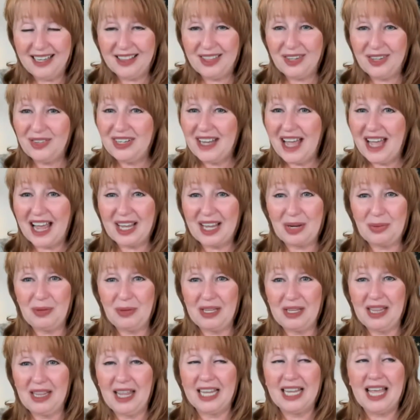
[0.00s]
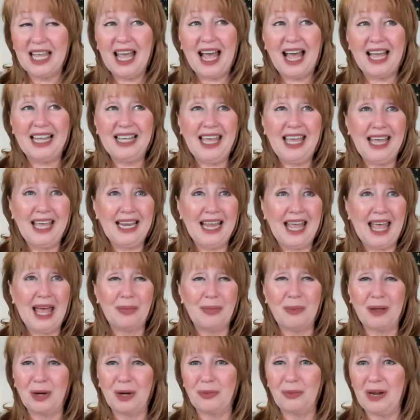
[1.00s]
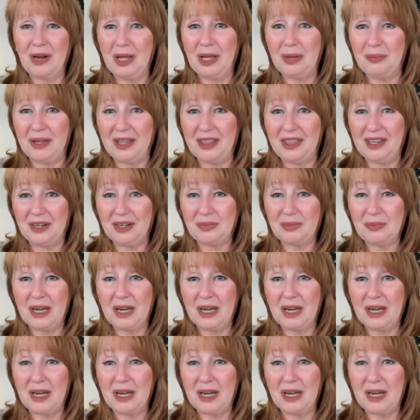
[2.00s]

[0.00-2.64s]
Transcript: they're not going to be like, I can't add my grandmother.